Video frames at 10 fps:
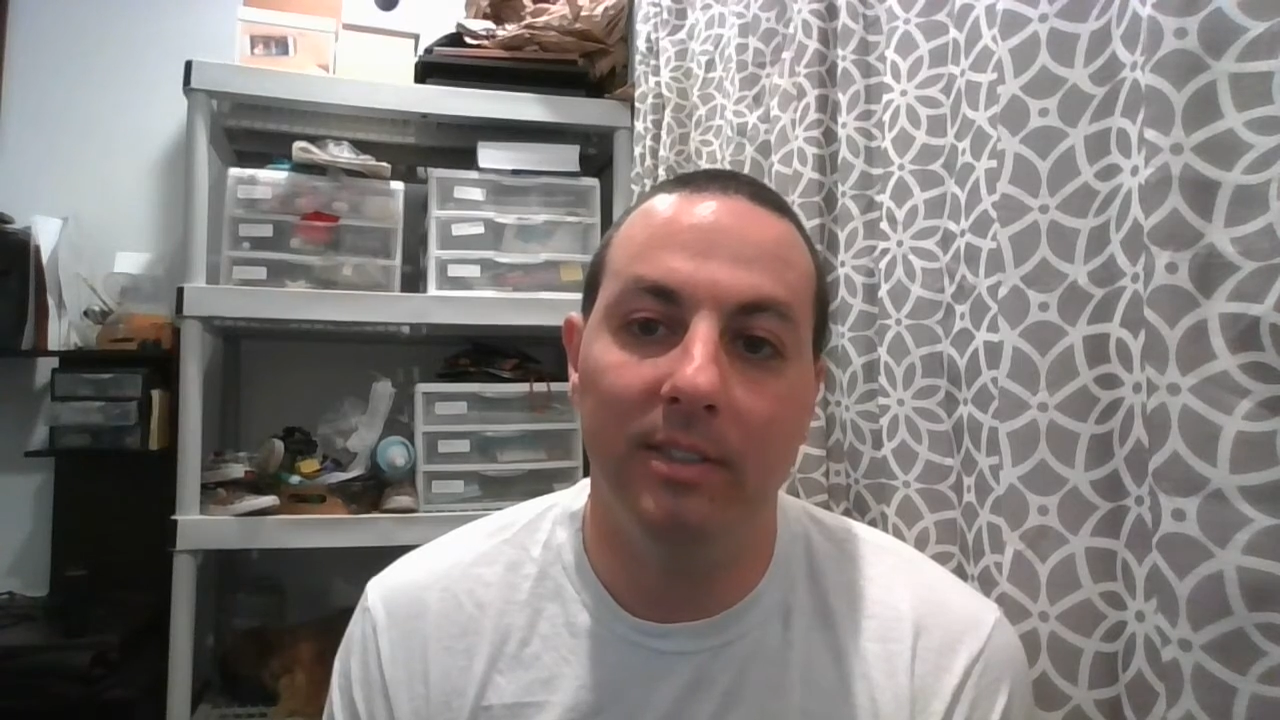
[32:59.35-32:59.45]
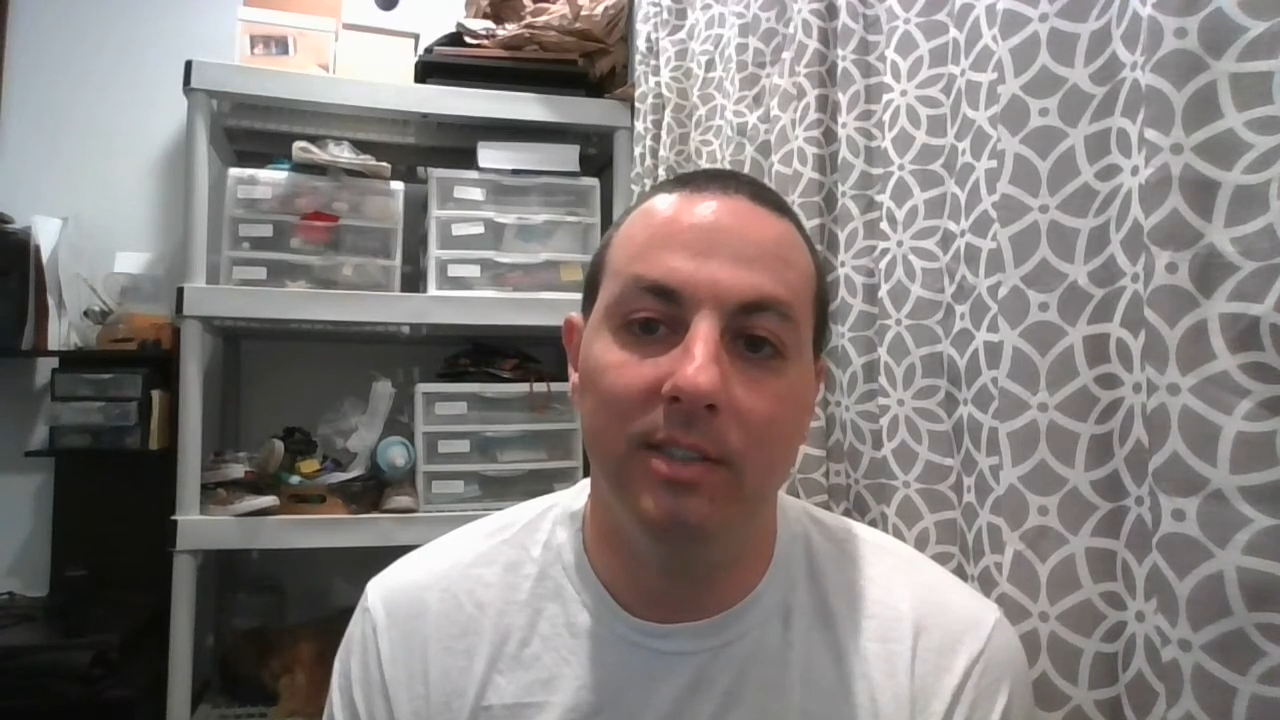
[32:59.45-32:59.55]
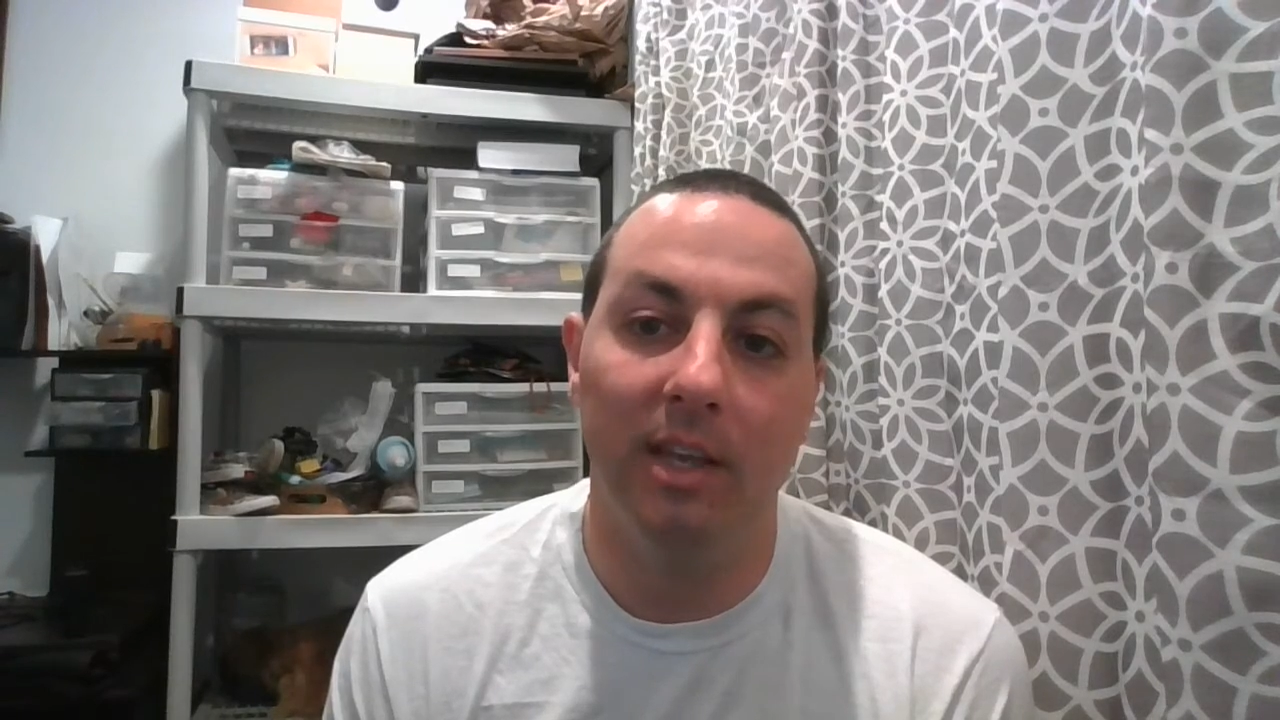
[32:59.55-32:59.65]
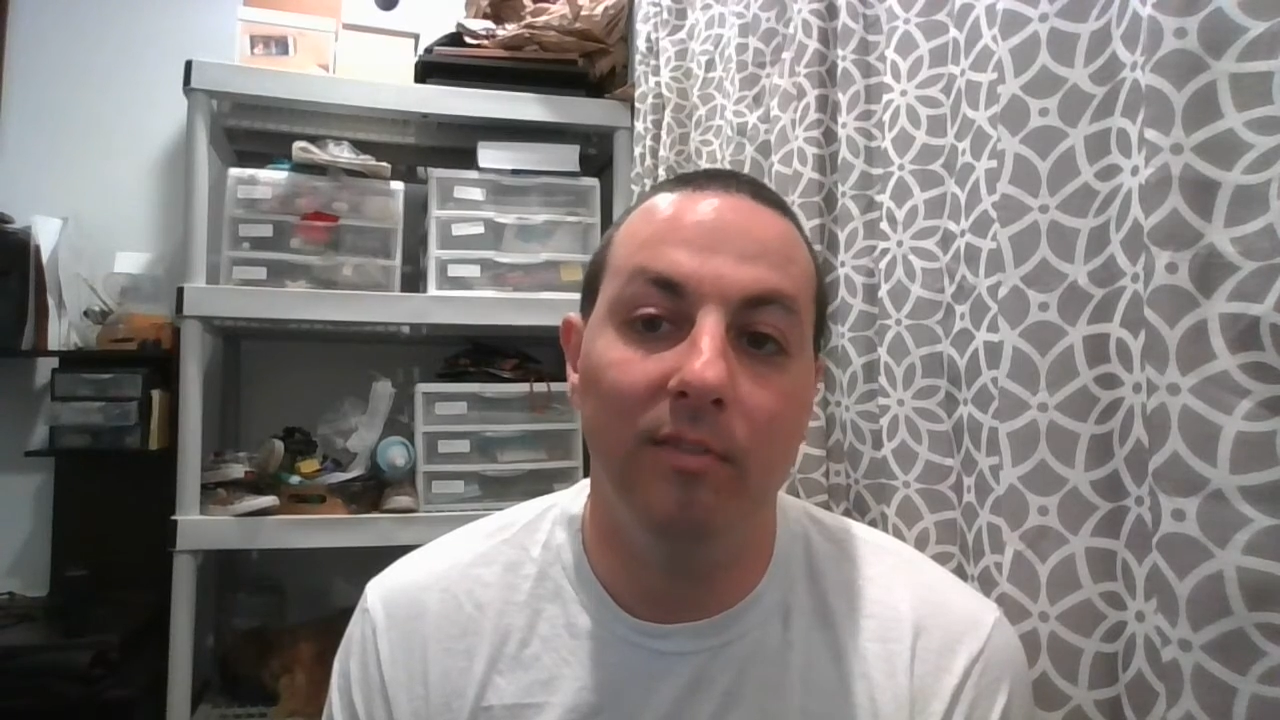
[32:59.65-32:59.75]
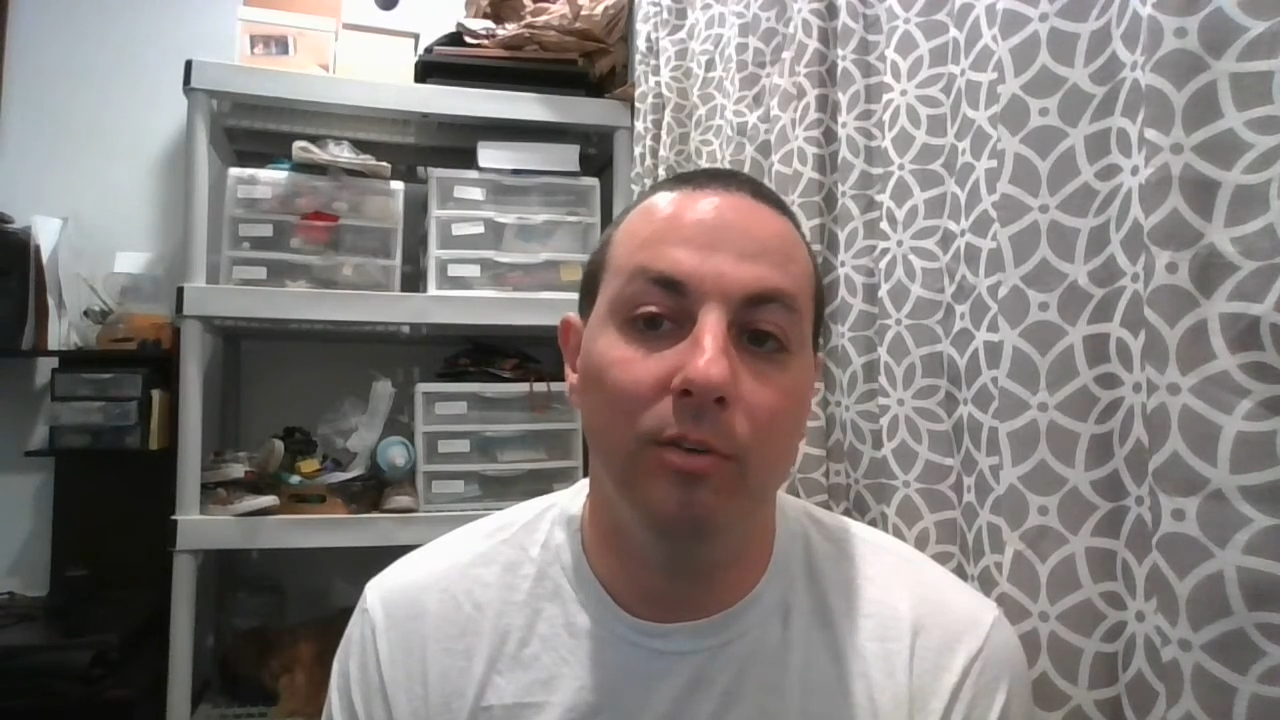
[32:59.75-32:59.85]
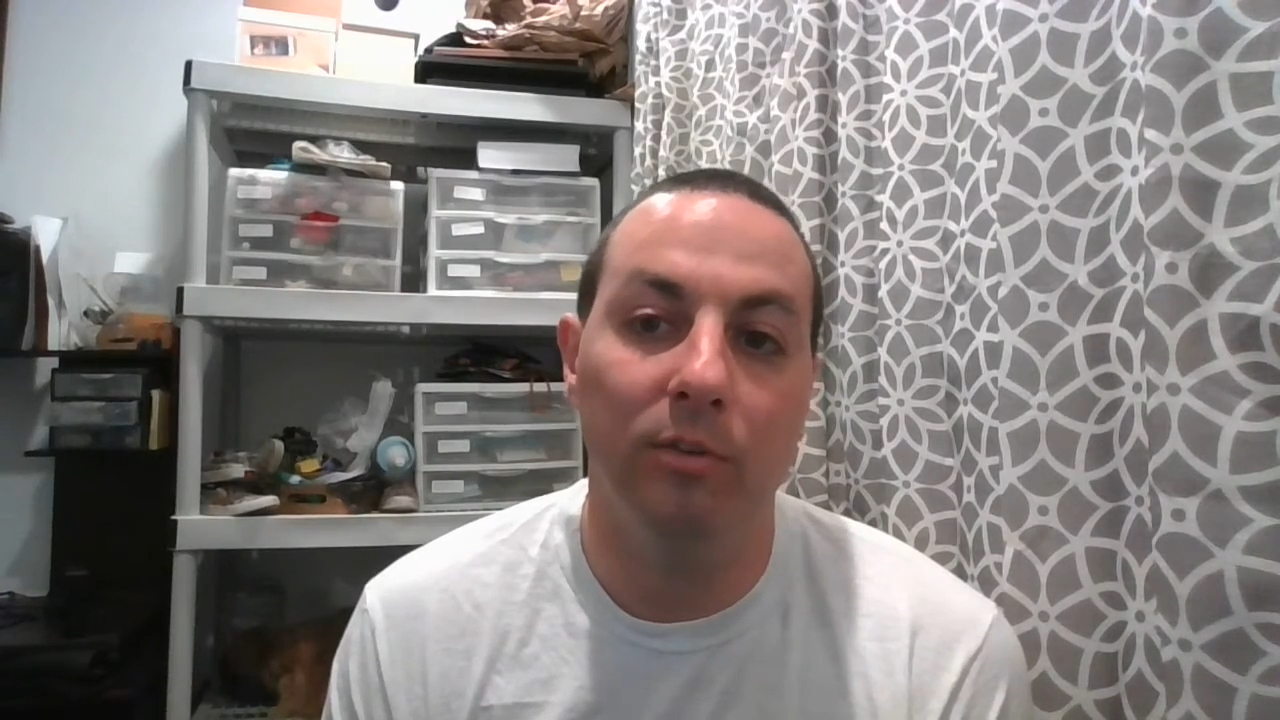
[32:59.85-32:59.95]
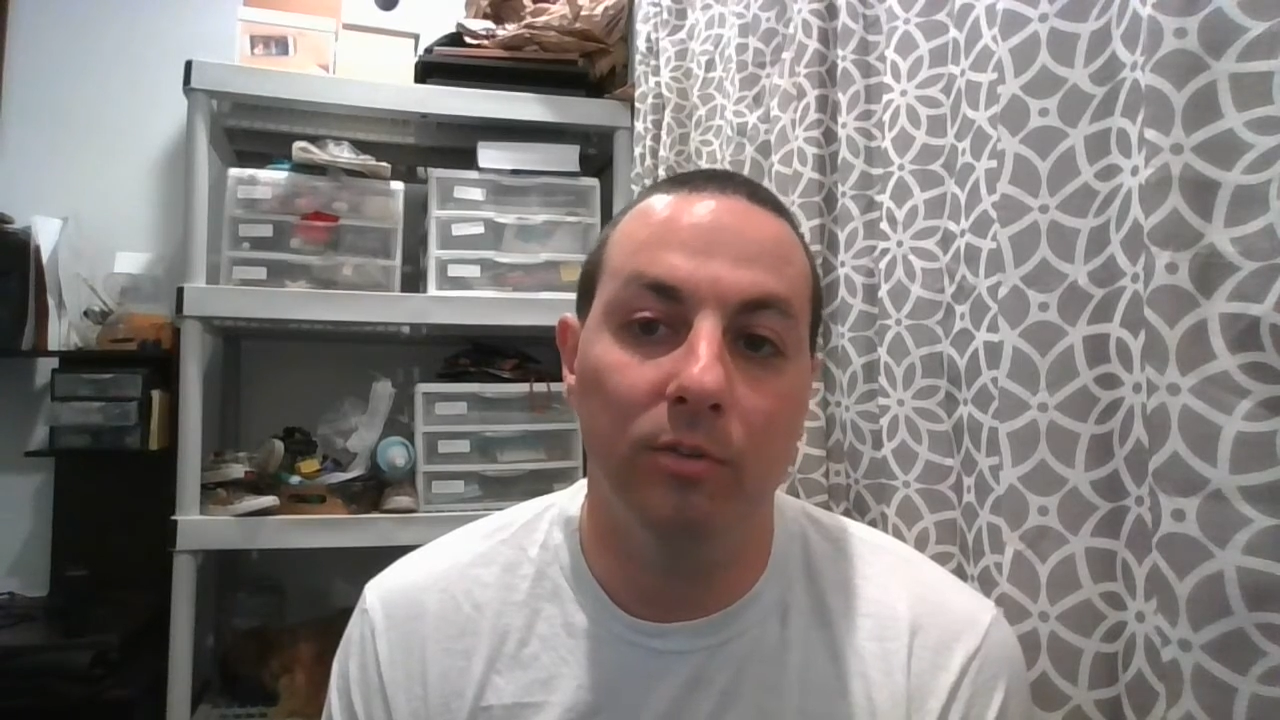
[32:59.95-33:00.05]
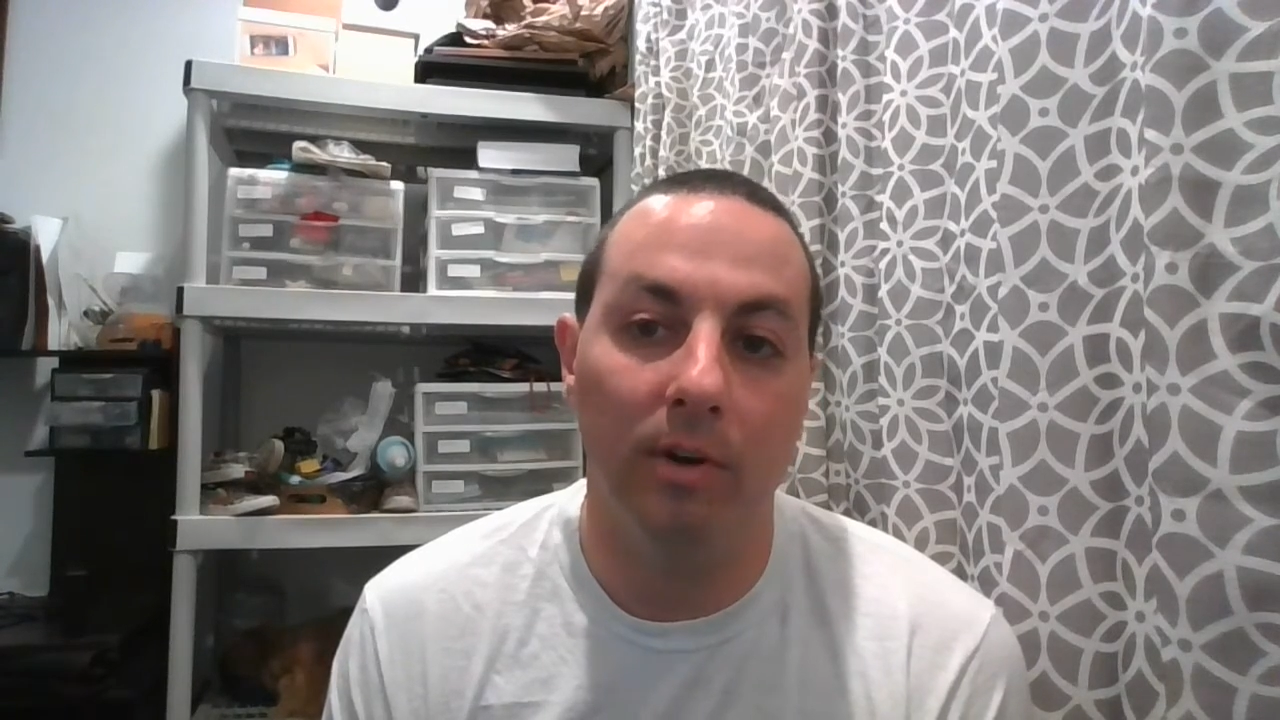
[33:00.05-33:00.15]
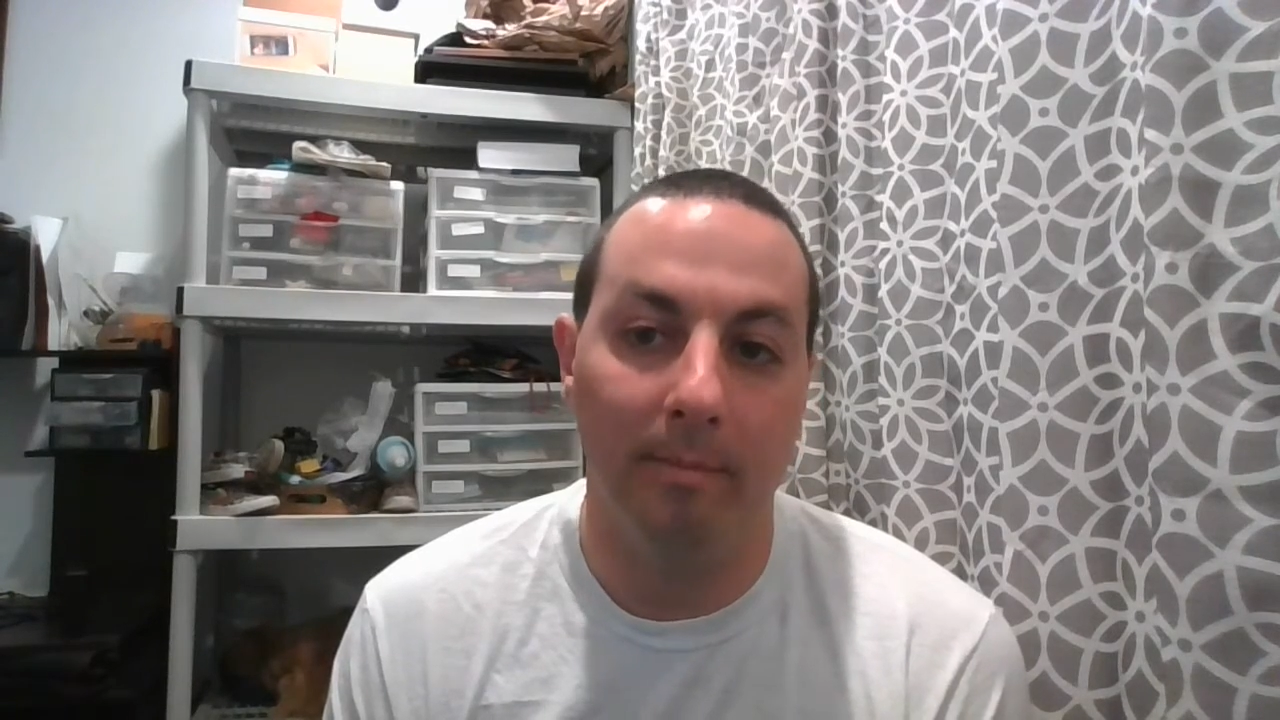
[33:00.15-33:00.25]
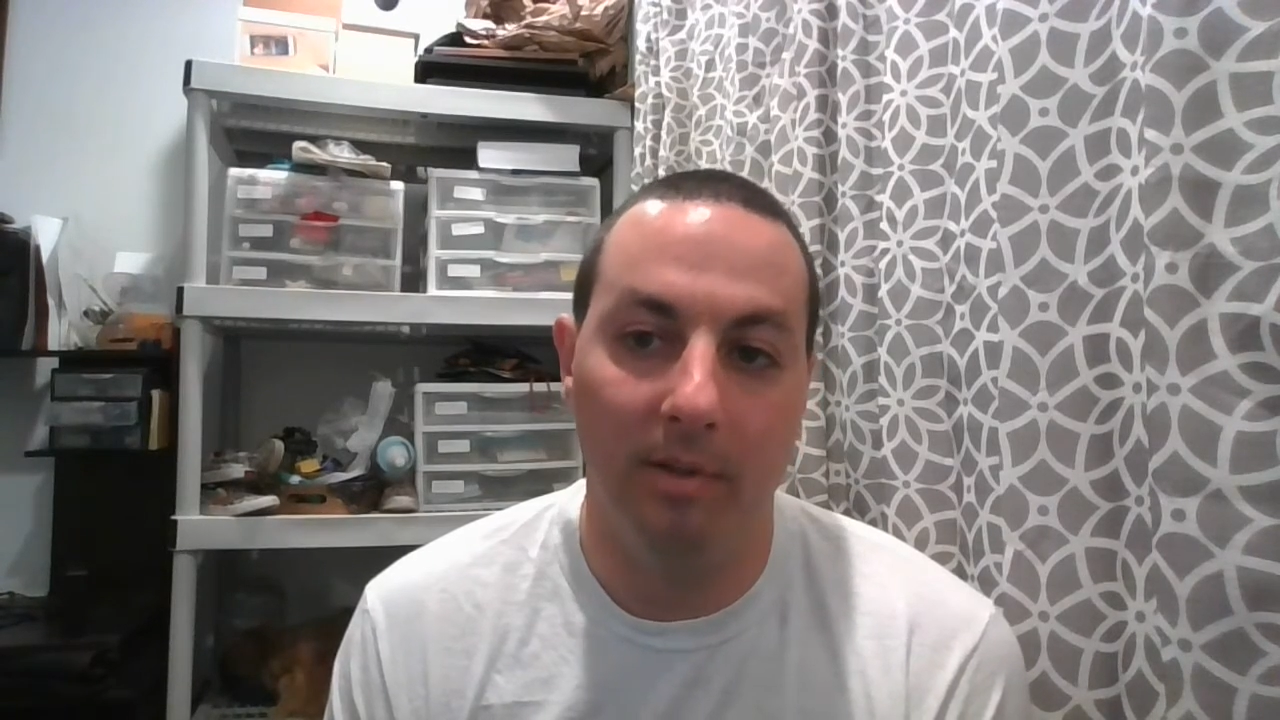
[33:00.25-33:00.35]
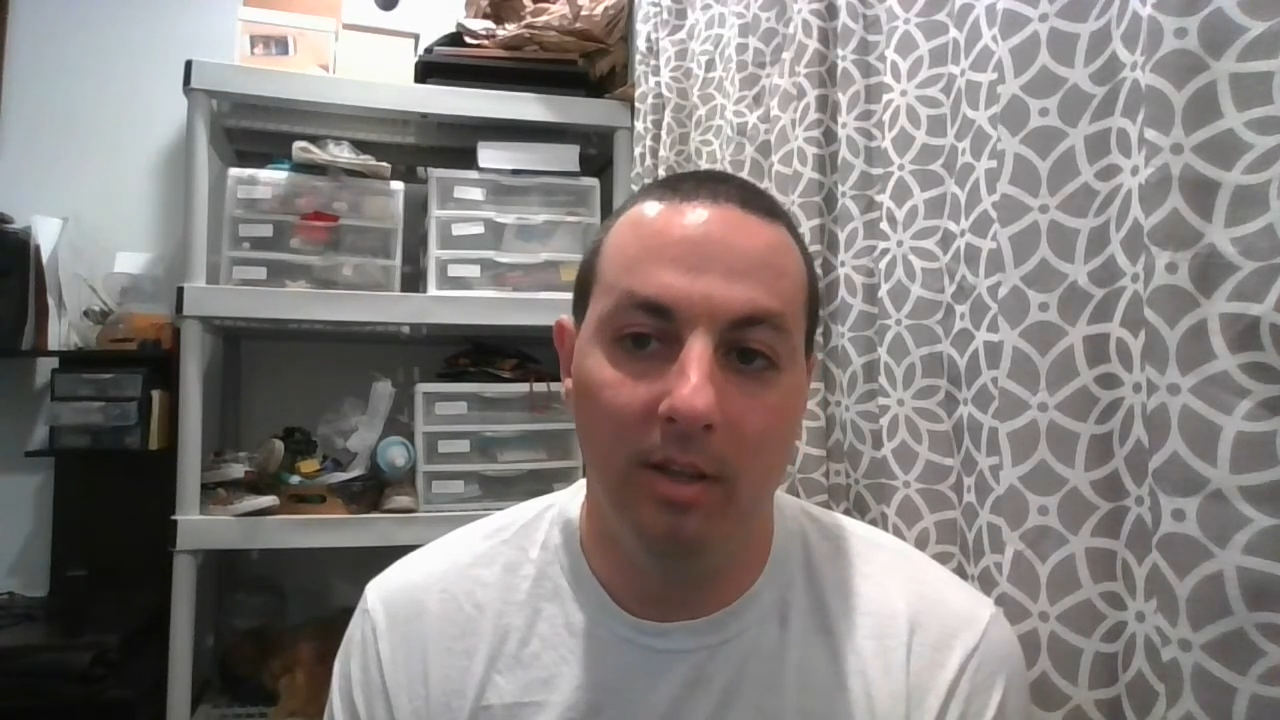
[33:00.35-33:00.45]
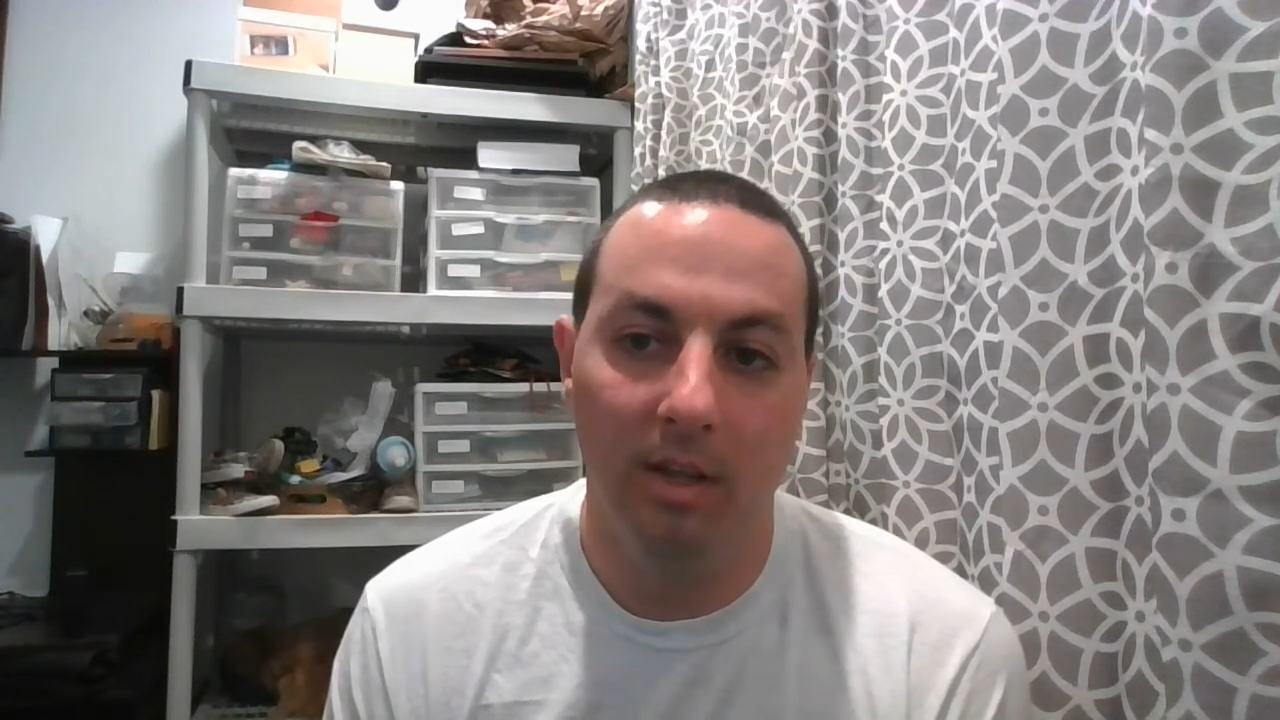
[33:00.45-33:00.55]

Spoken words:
save you a trip.